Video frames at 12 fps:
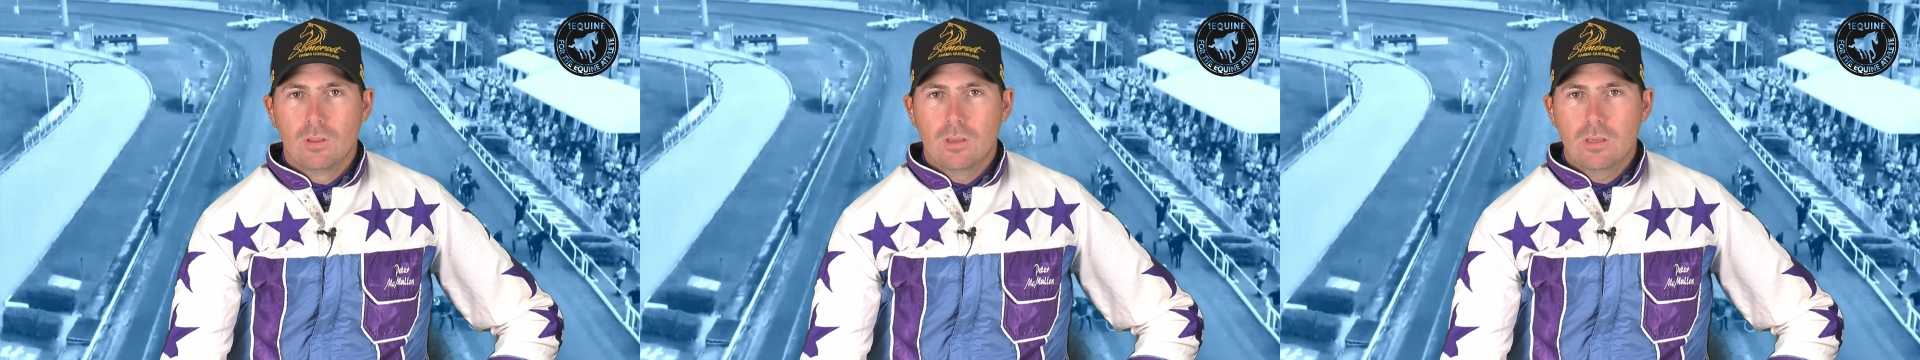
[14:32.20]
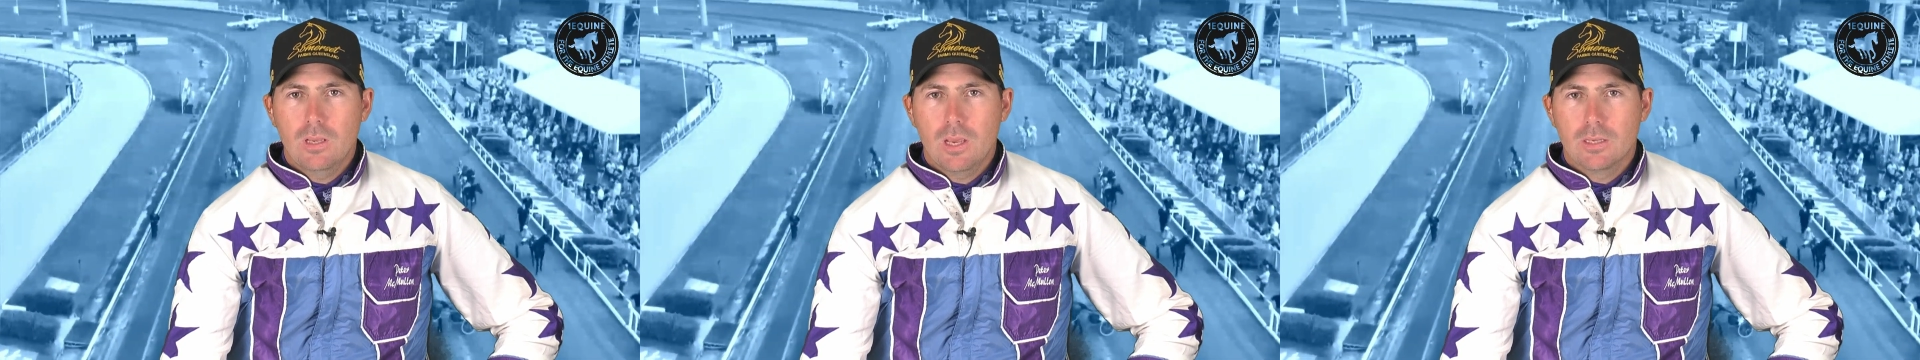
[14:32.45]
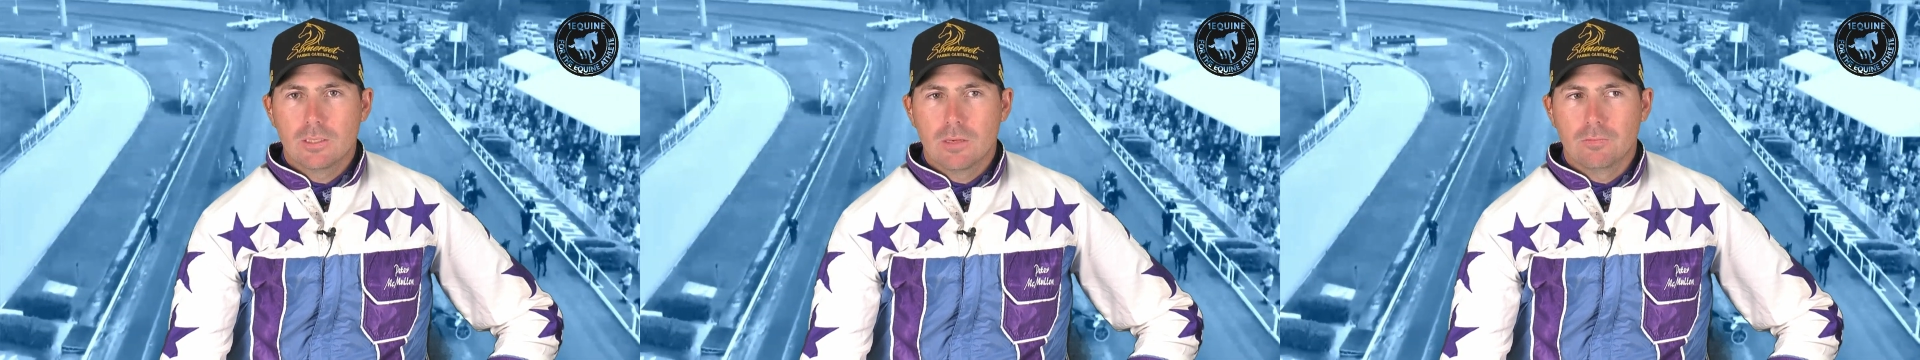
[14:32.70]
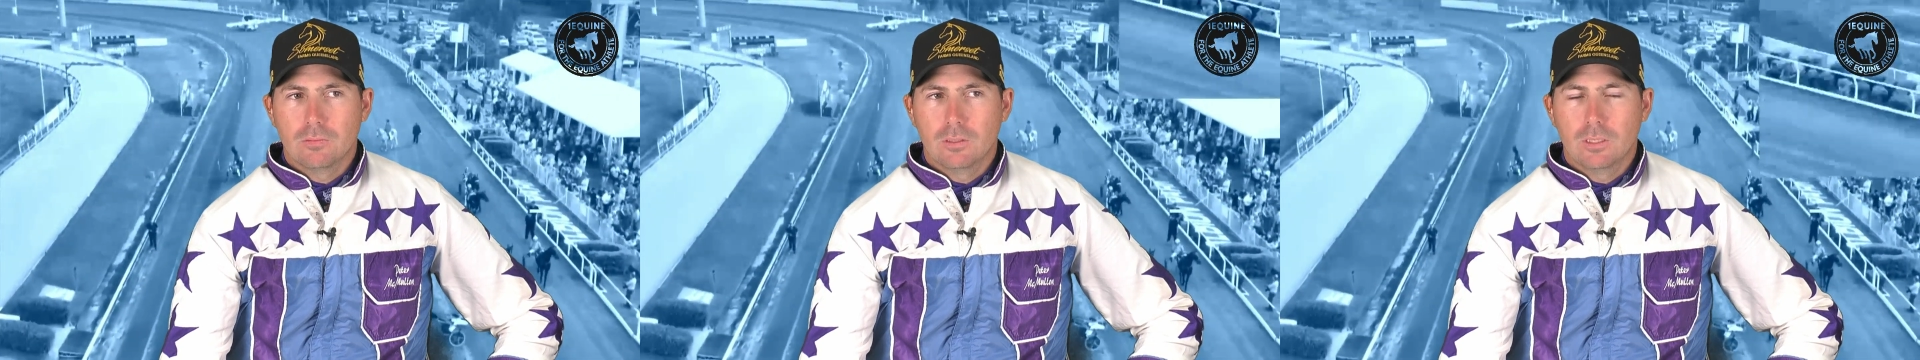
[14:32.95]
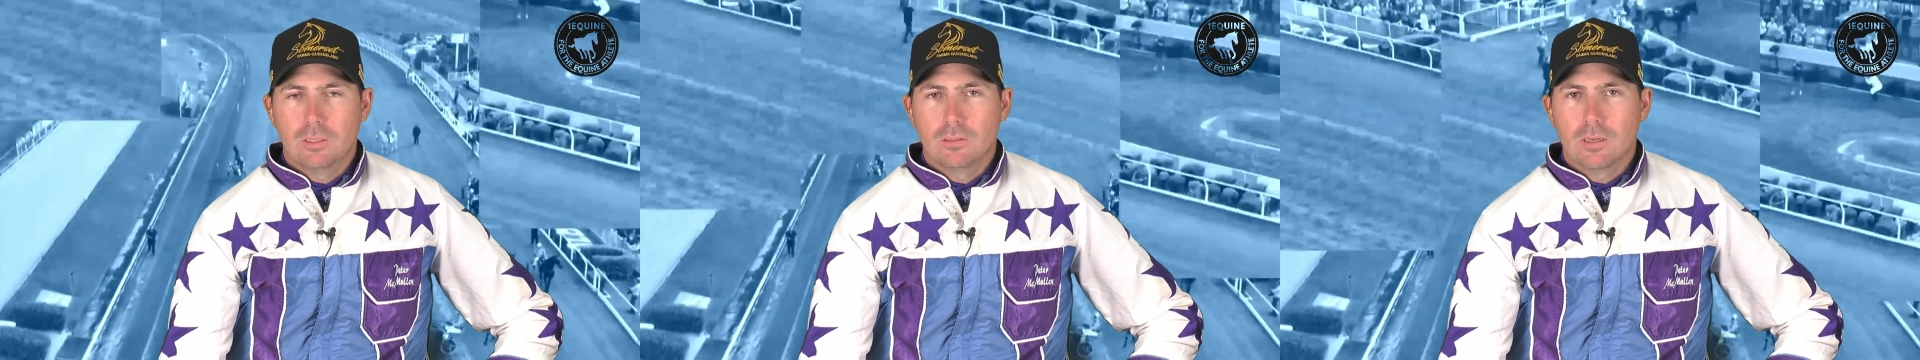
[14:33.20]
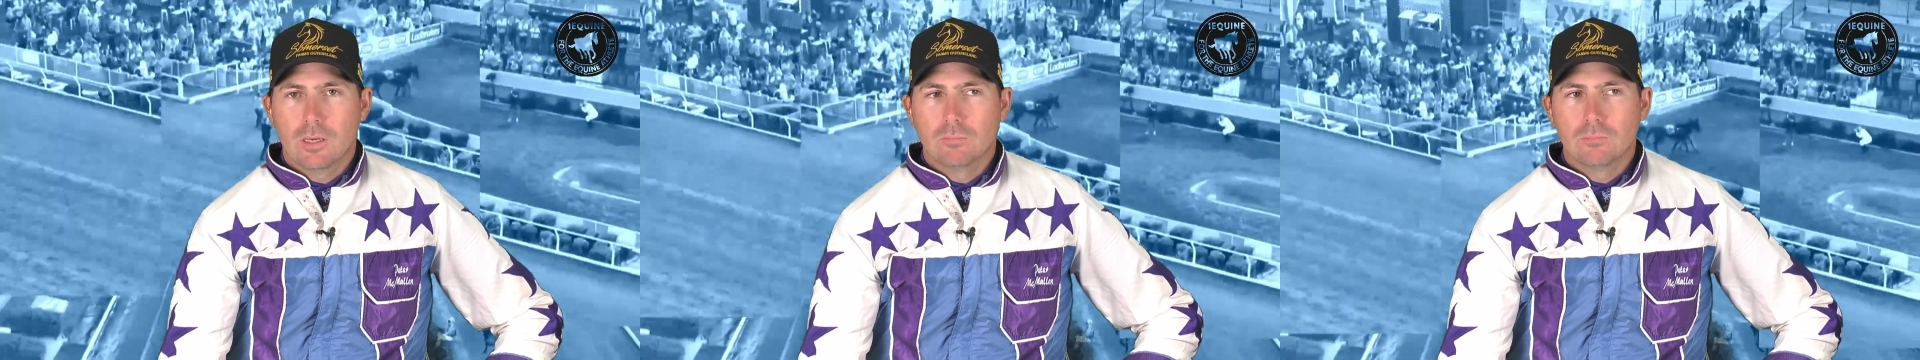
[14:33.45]
Yeah, definitely, and
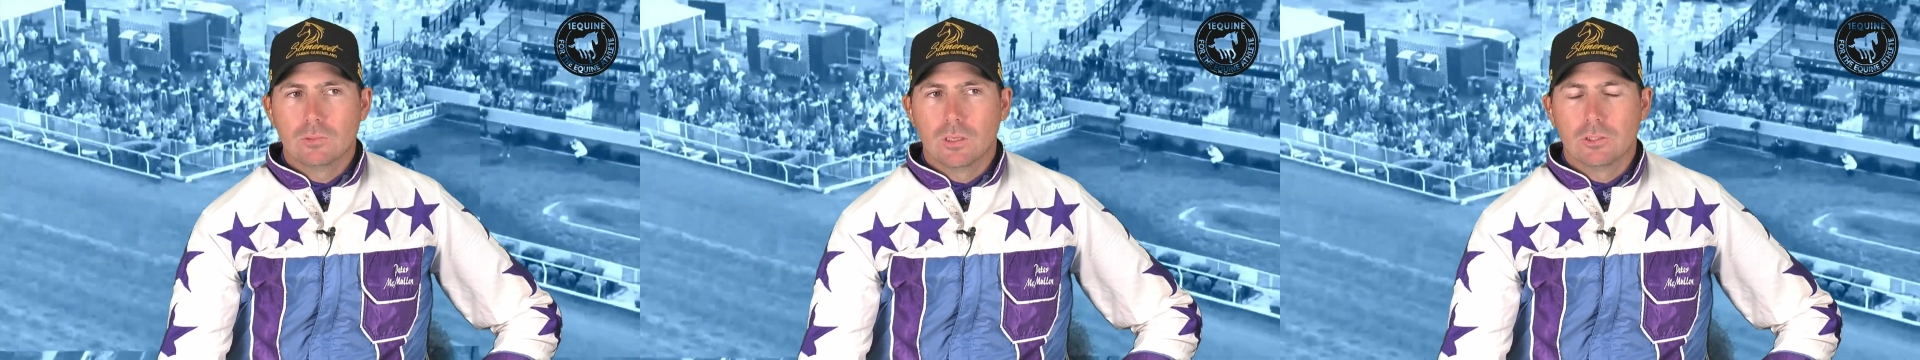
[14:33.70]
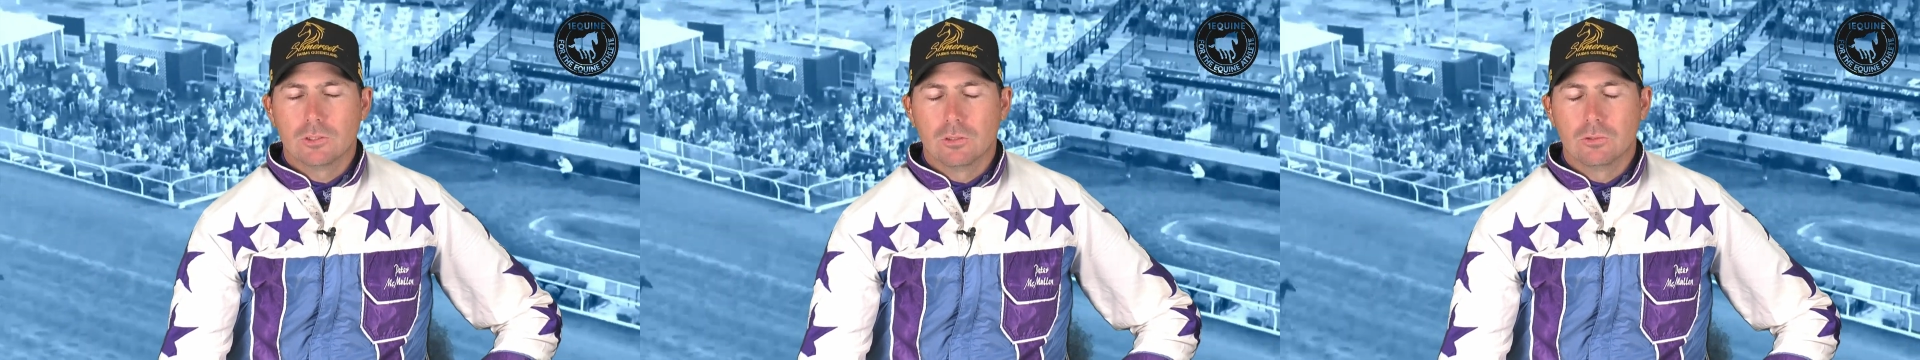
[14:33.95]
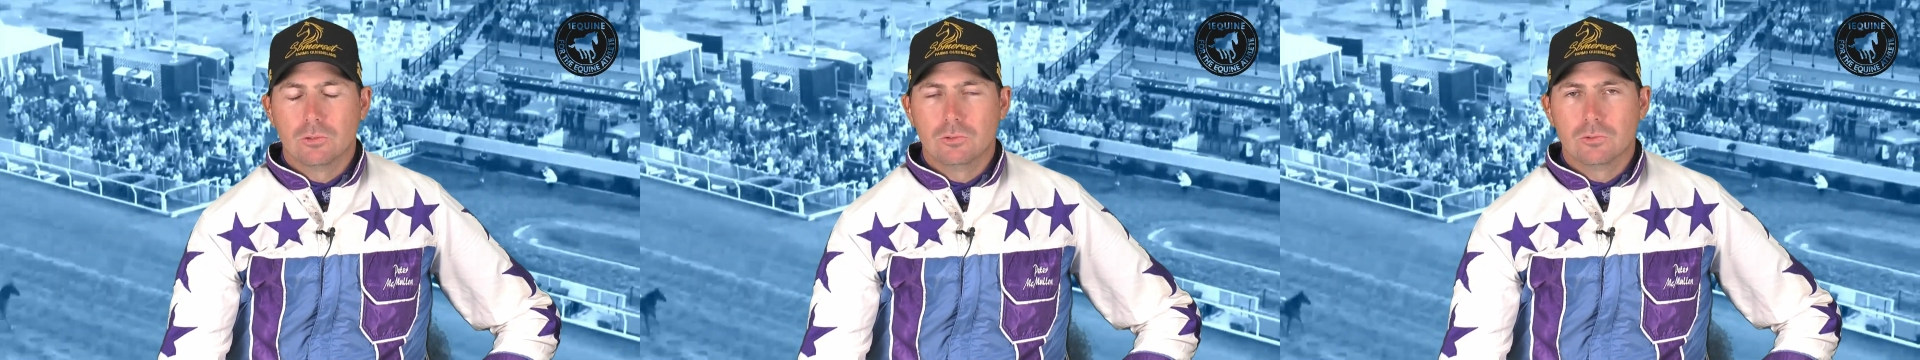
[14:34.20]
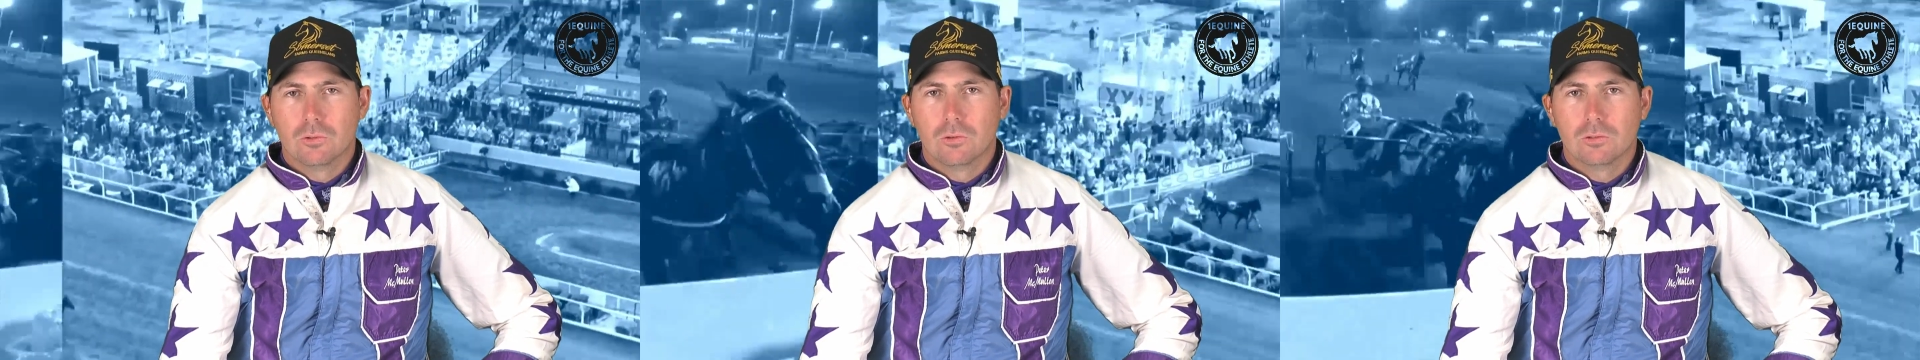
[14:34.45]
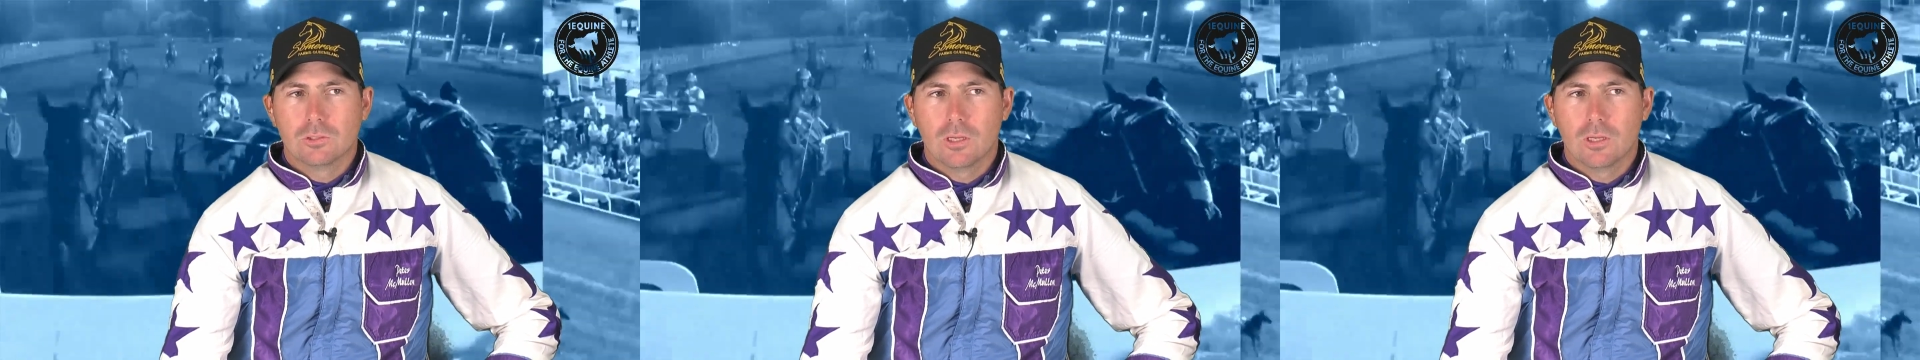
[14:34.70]
she's got the good draws,